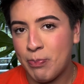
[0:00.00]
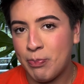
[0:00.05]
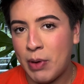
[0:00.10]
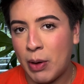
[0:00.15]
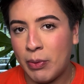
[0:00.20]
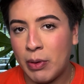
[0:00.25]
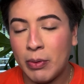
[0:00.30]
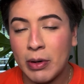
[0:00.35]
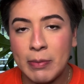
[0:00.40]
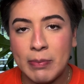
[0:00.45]
but
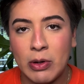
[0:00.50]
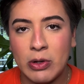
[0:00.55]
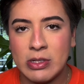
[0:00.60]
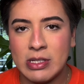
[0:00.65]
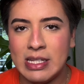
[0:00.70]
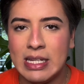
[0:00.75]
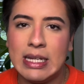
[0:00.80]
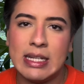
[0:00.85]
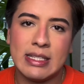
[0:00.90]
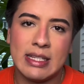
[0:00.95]
we were
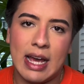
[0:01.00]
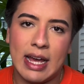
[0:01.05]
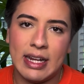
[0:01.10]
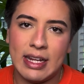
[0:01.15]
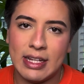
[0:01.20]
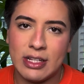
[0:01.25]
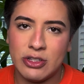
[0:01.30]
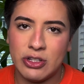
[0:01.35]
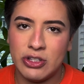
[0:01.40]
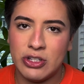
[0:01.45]
mostly
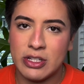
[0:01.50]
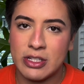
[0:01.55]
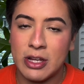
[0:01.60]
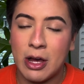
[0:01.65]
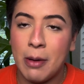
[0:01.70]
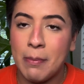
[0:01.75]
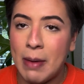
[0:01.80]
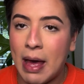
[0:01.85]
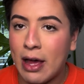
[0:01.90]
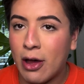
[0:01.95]
excited to just
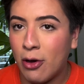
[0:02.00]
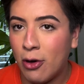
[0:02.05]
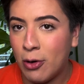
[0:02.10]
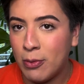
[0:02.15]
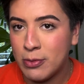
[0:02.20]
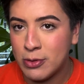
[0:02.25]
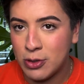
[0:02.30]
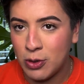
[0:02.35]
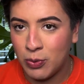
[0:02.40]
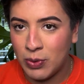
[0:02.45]
come back
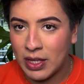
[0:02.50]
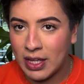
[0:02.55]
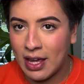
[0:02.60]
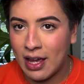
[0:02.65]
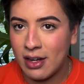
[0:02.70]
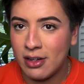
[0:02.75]
home so we can,